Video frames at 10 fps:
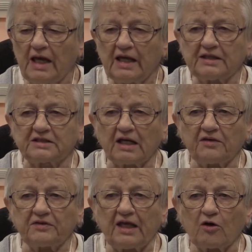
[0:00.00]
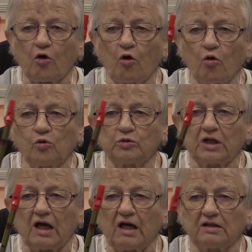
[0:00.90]
It's got that gold
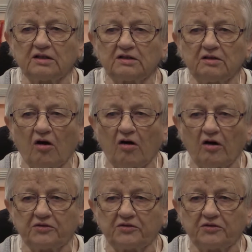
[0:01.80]
colored uh,